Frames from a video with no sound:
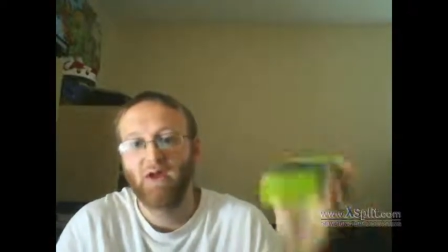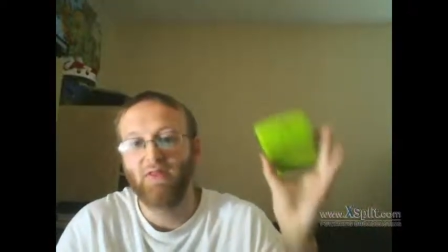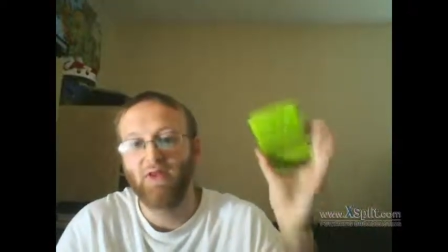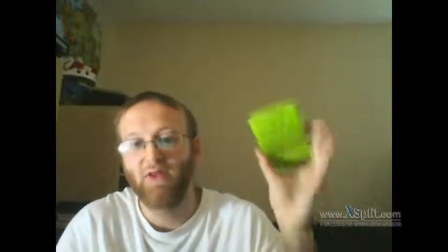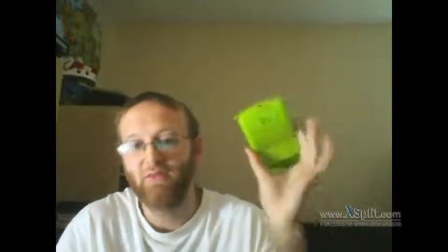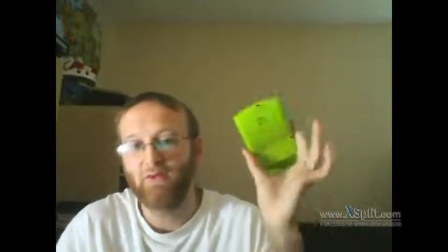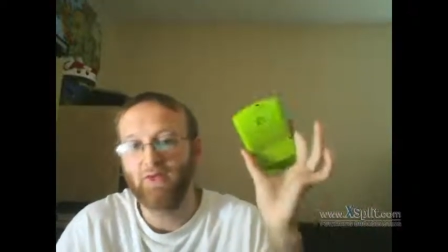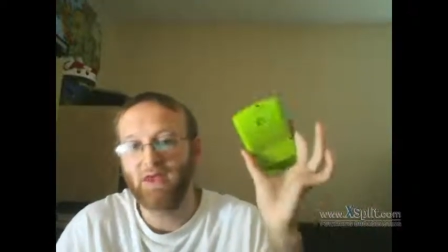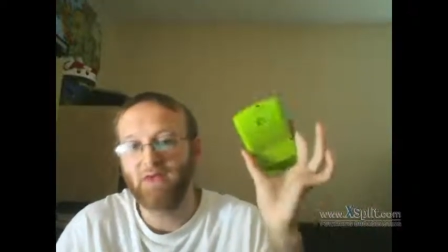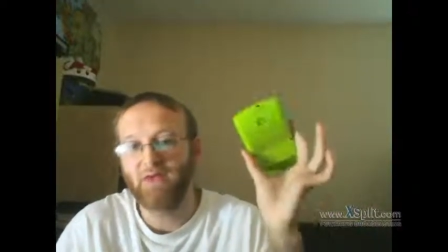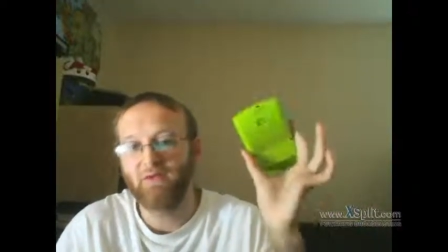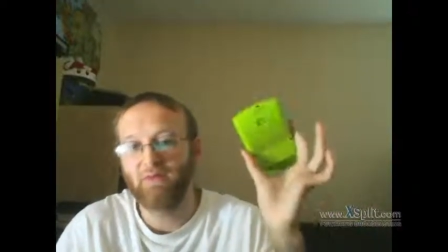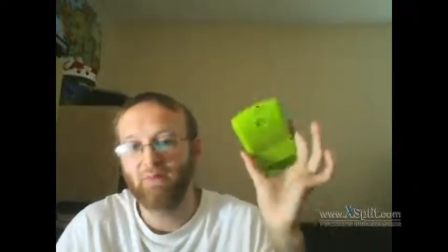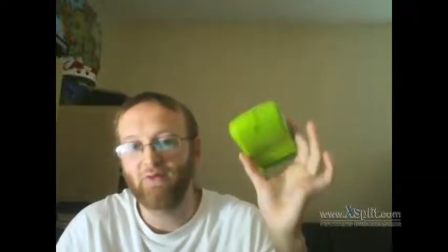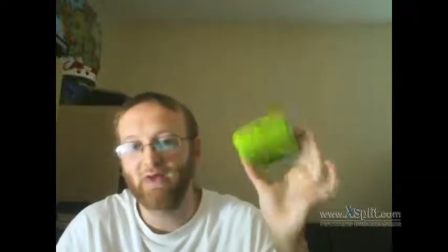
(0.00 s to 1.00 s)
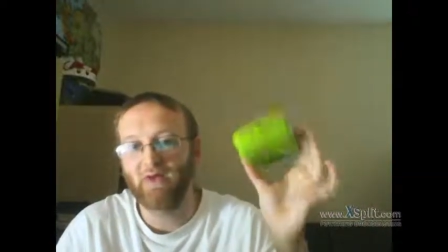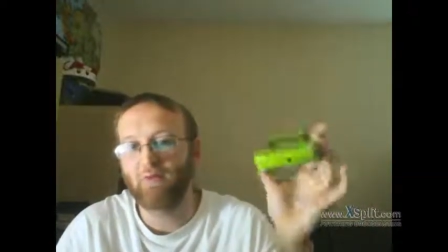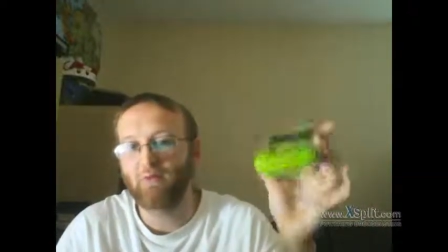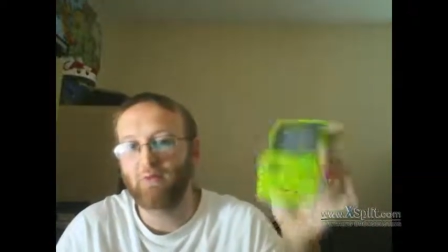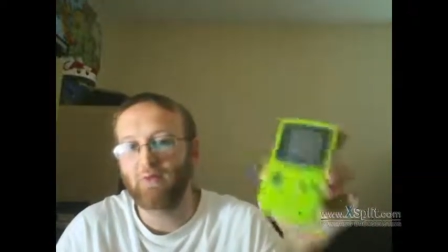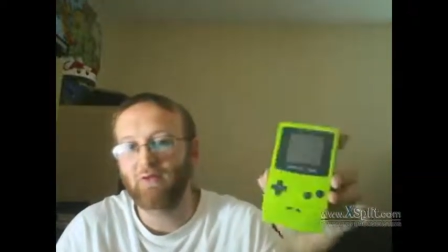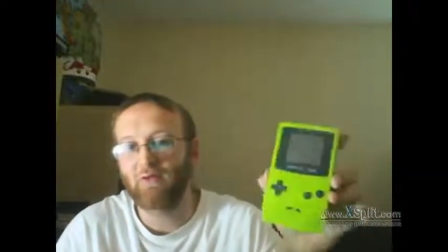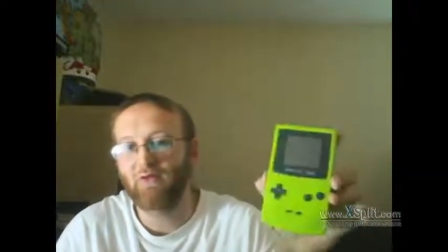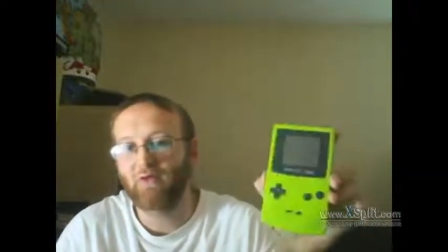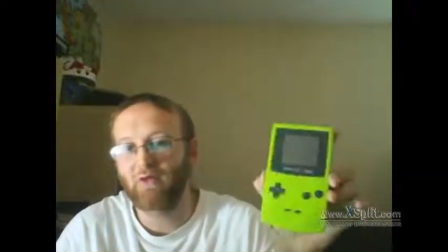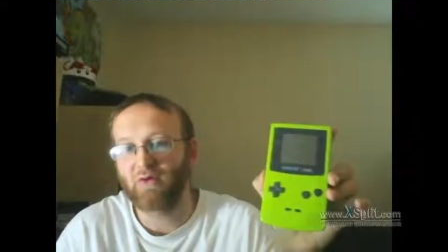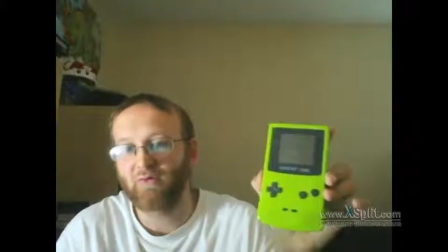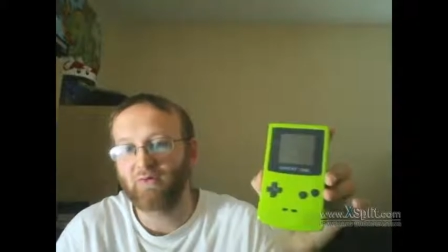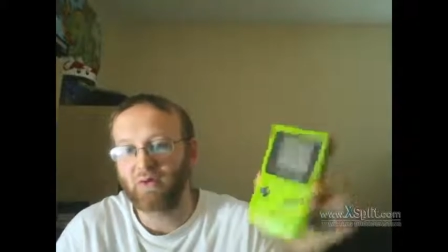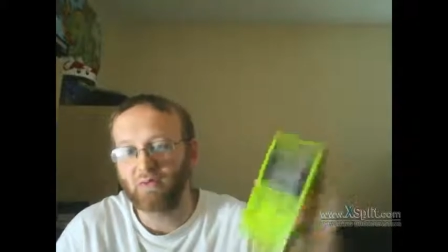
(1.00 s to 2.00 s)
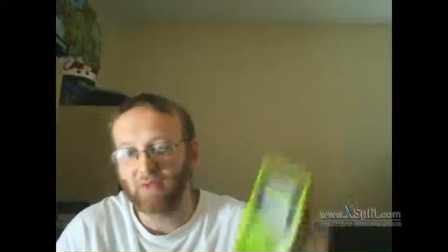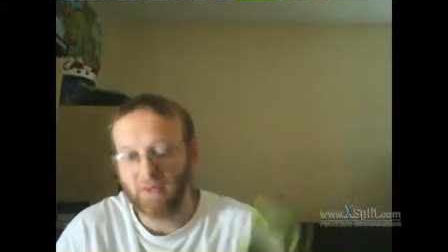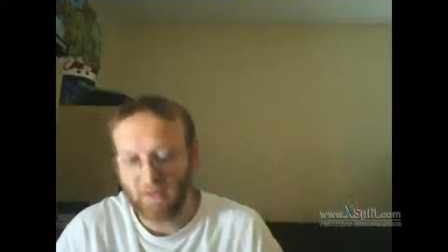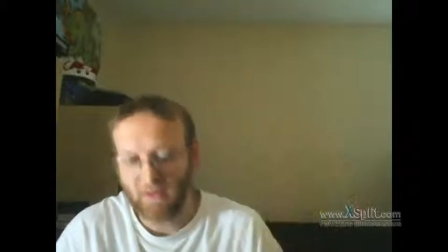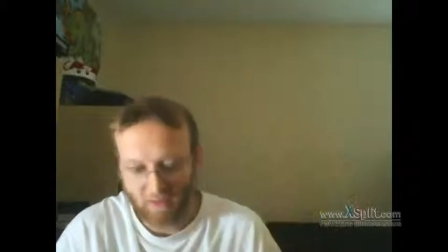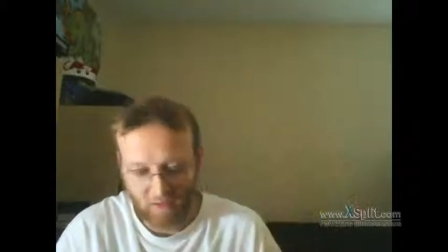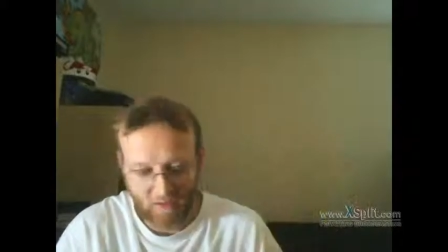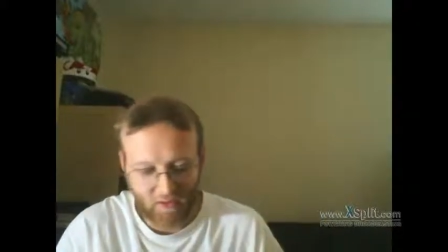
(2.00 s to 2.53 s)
This one is complete, works perfectly.